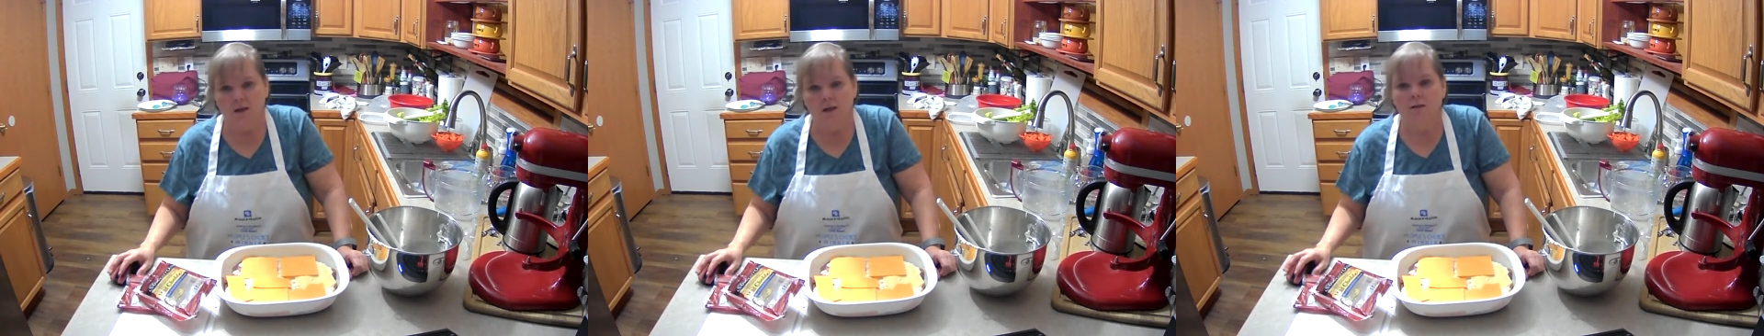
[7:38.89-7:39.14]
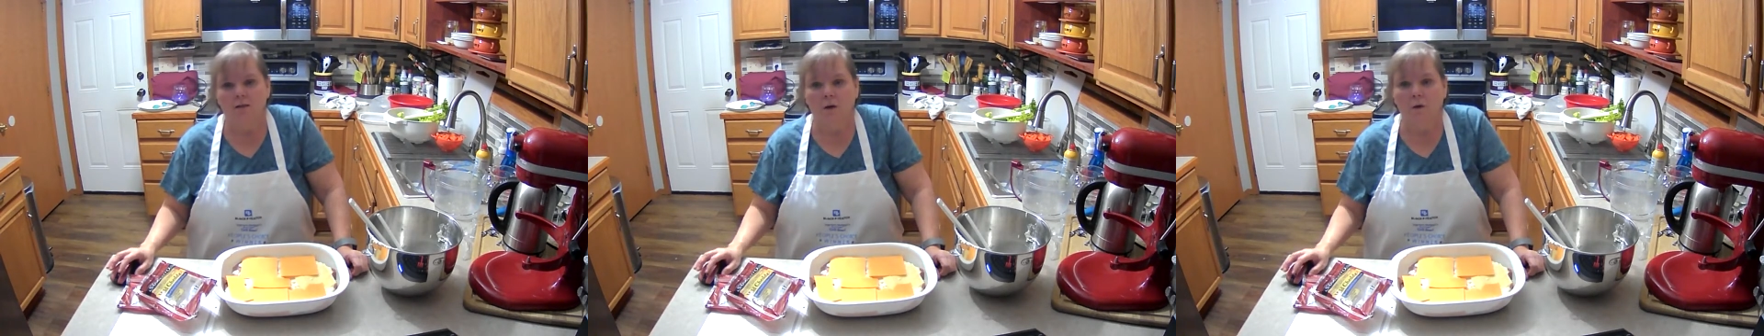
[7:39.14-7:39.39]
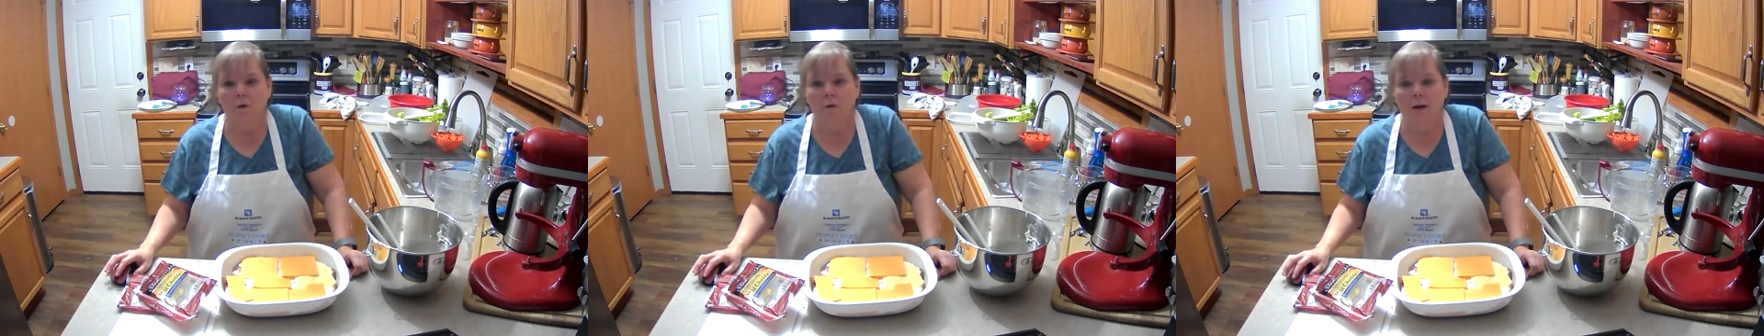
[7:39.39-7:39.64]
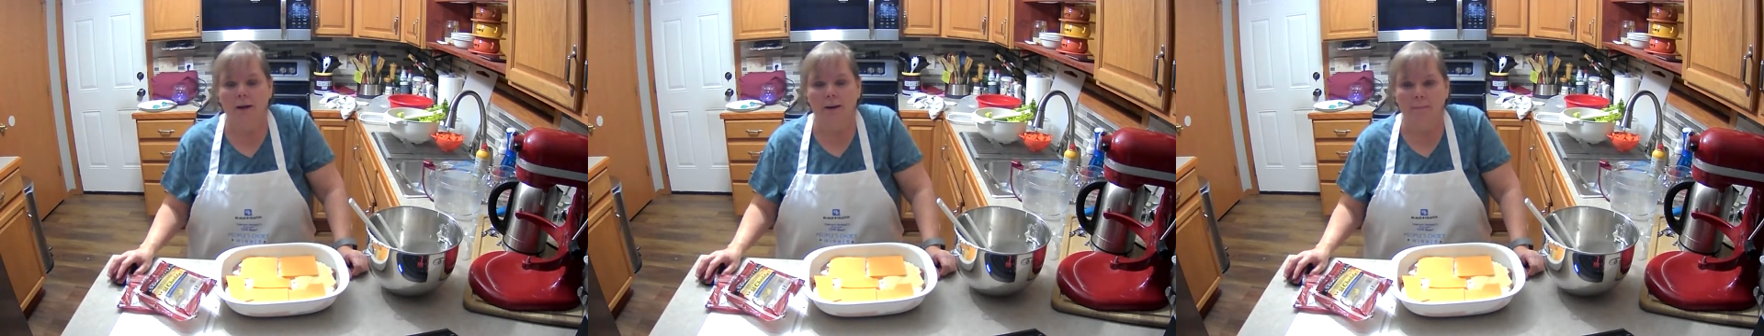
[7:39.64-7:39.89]
So,
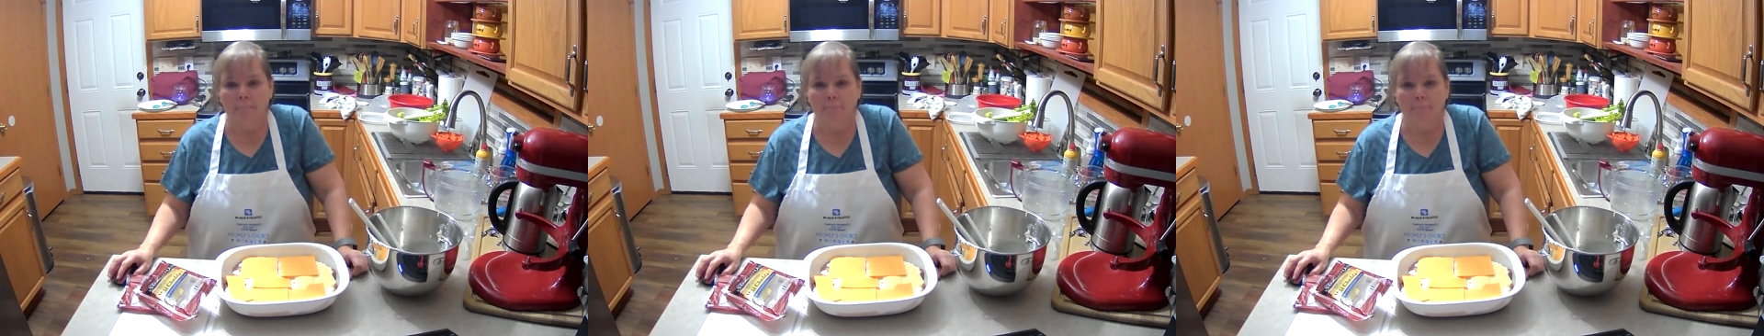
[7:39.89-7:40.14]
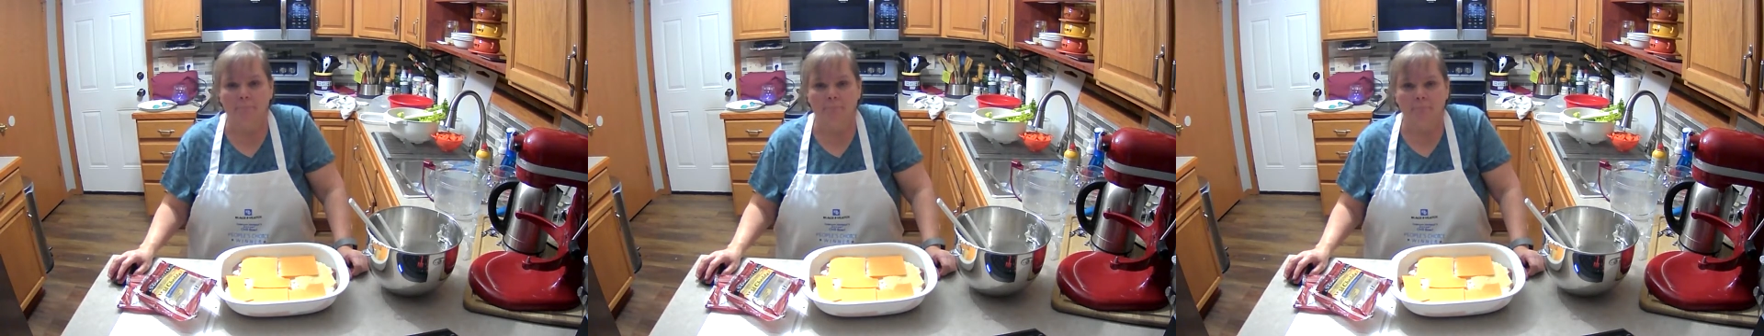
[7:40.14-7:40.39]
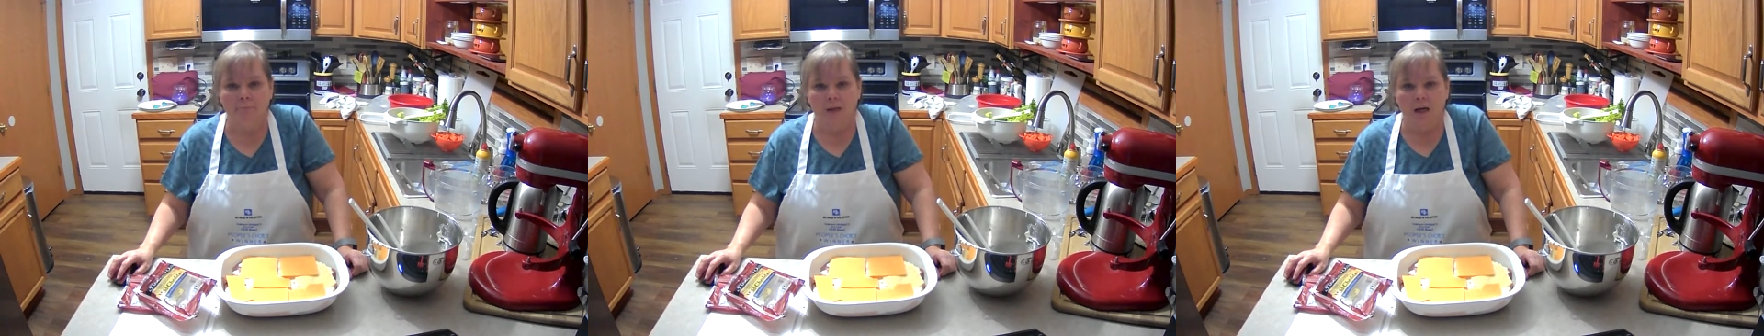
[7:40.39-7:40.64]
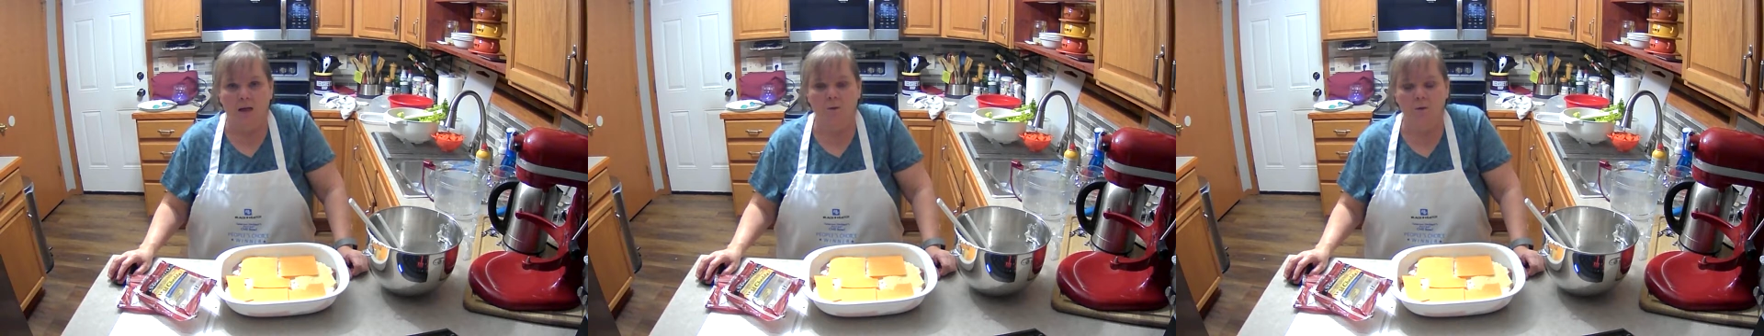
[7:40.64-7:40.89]

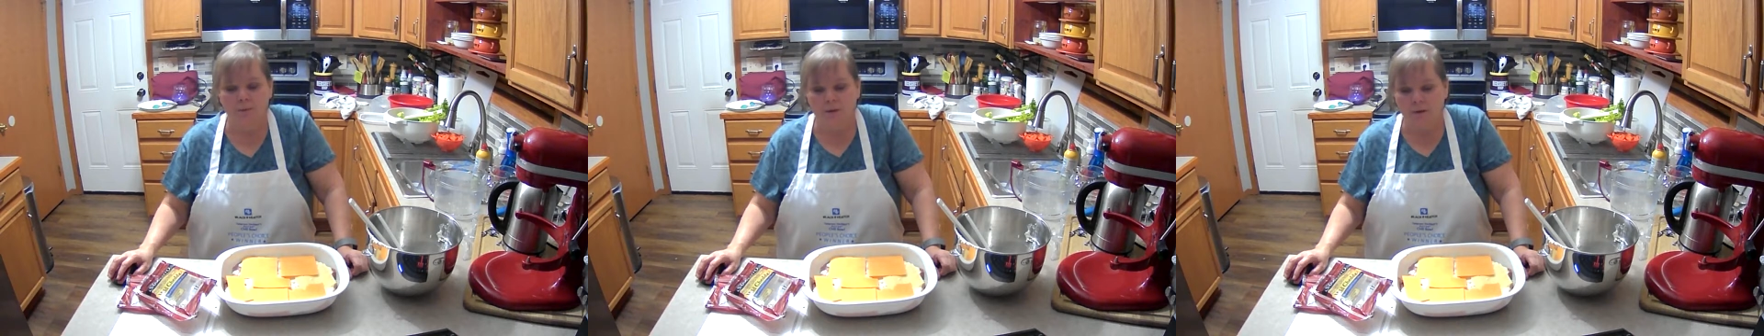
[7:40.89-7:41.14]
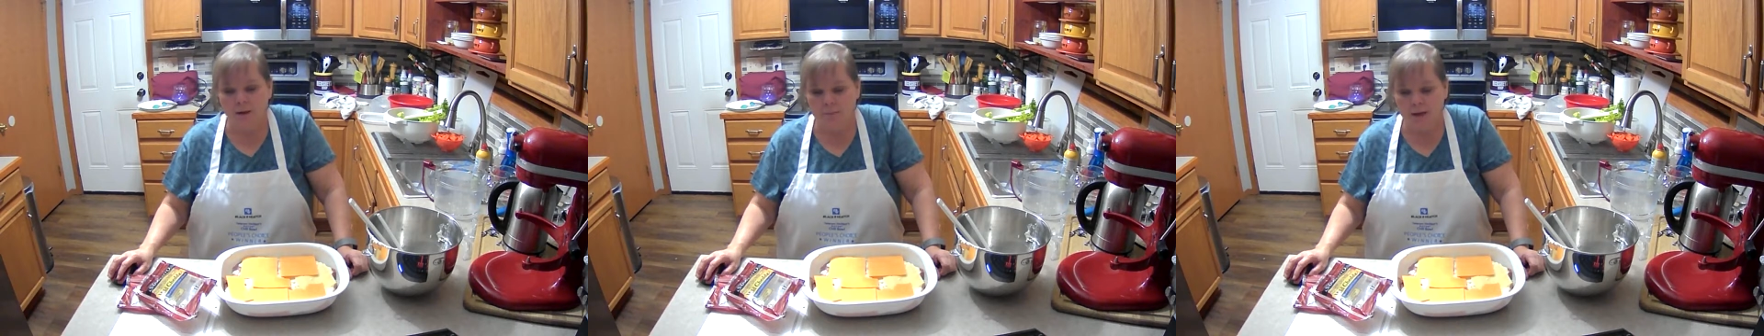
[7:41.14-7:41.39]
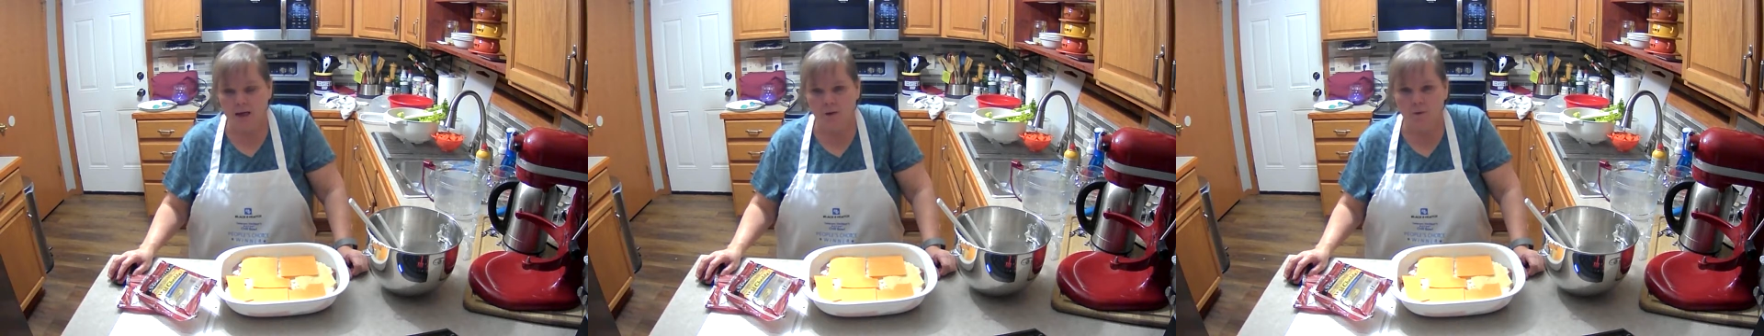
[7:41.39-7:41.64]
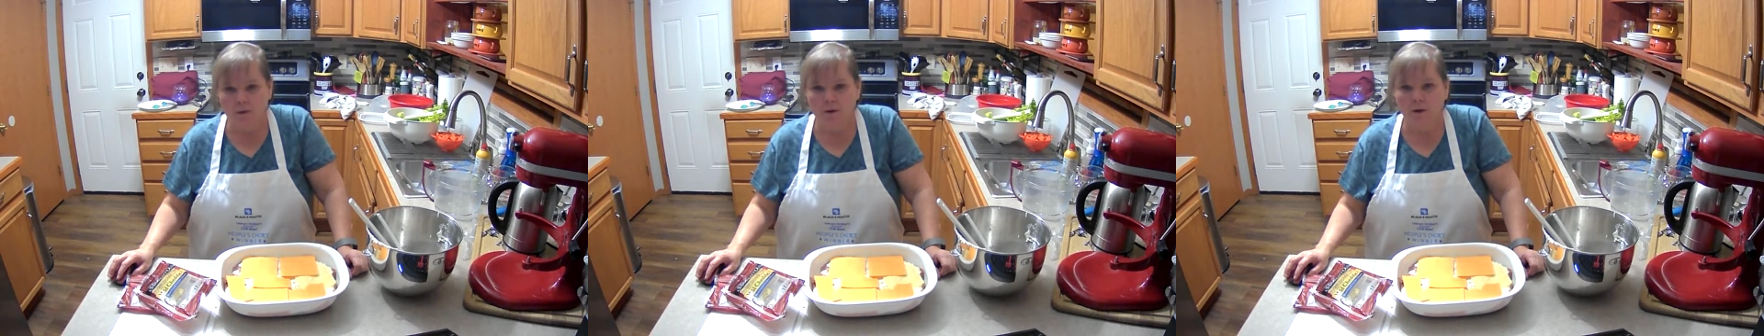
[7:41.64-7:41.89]
I will be right back
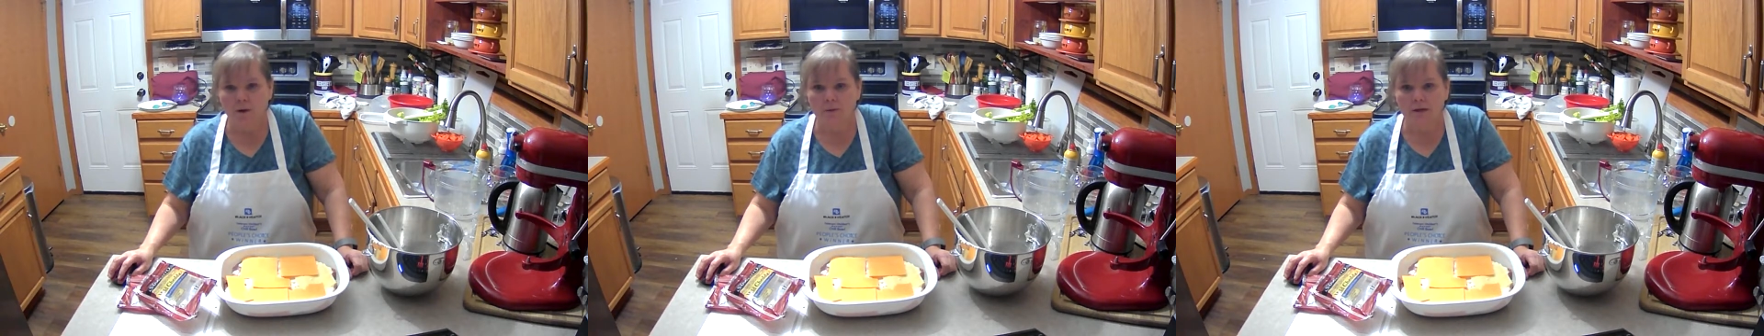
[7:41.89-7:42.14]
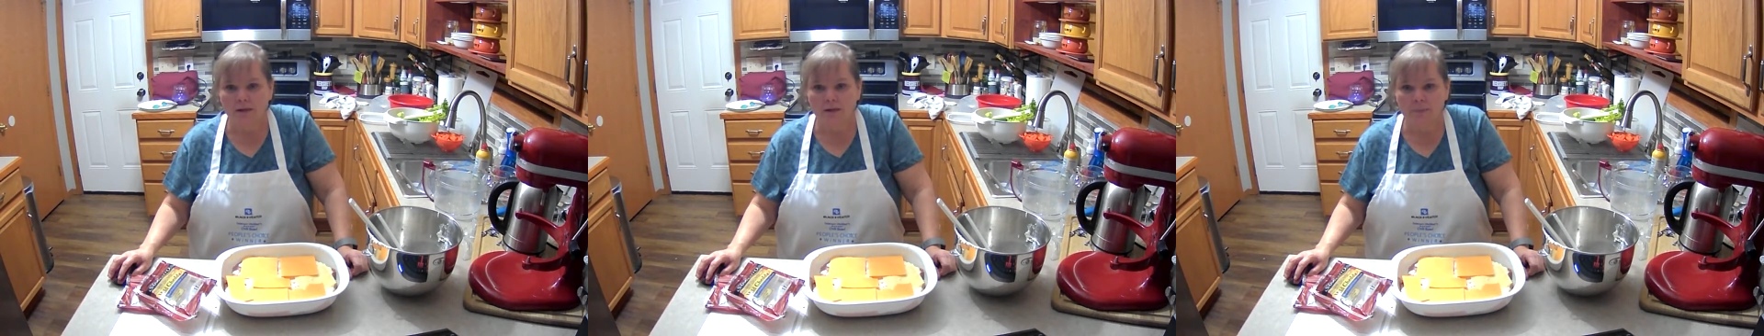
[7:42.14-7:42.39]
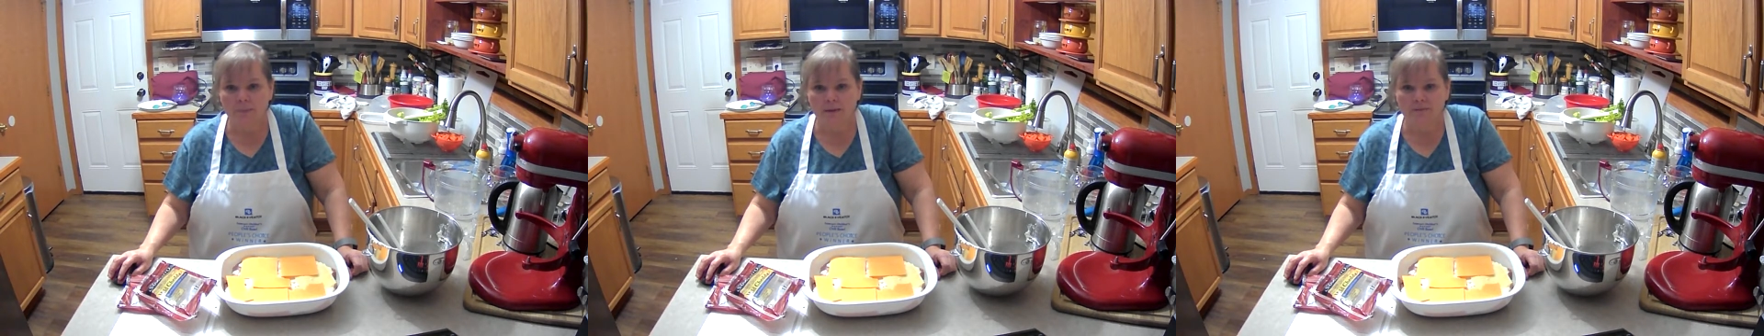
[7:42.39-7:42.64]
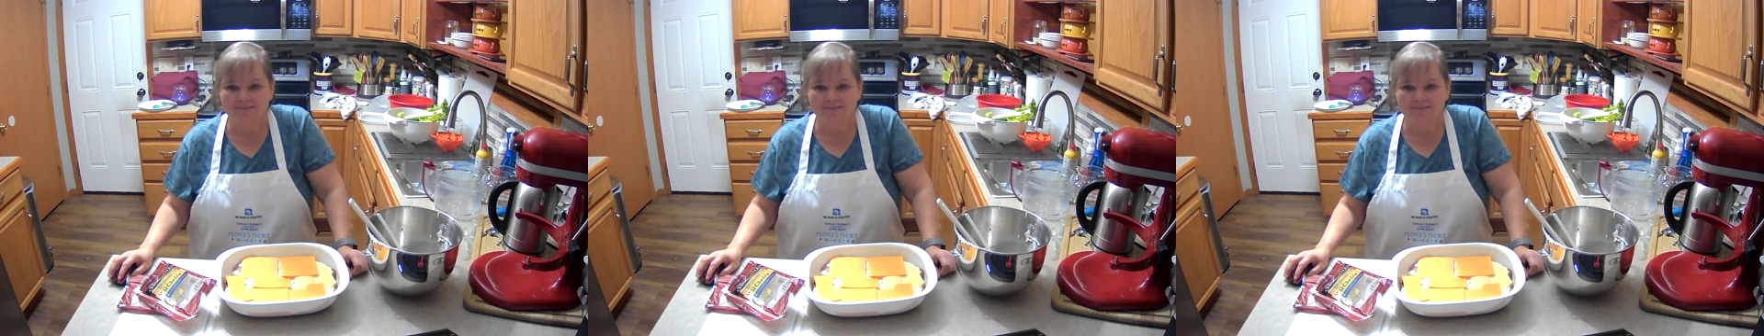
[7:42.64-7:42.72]
with our recipe.